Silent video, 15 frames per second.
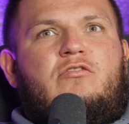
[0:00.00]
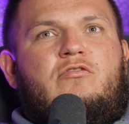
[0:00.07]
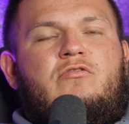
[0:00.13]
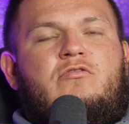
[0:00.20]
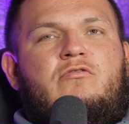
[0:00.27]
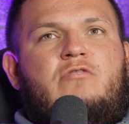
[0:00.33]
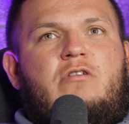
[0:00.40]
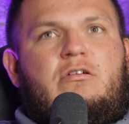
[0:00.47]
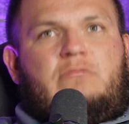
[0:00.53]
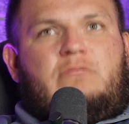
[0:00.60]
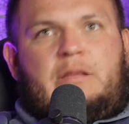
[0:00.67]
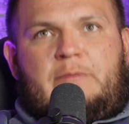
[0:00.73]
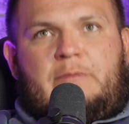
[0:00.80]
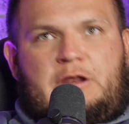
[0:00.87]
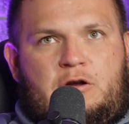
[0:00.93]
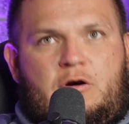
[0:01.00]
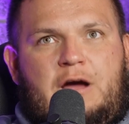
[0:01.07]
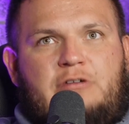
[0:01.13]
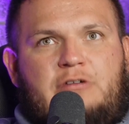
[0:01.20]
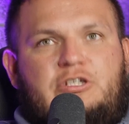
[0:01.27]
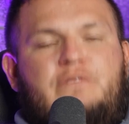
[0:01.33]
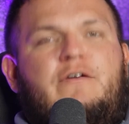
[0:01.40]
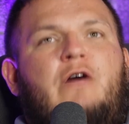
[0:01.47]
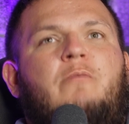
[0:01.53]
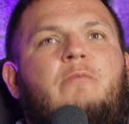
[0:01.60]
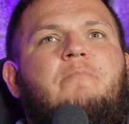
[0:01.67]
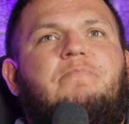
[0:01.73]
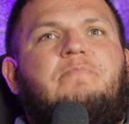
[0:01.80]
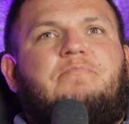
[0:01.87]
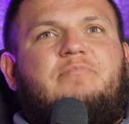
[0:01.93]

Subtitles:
who let me know how she felt.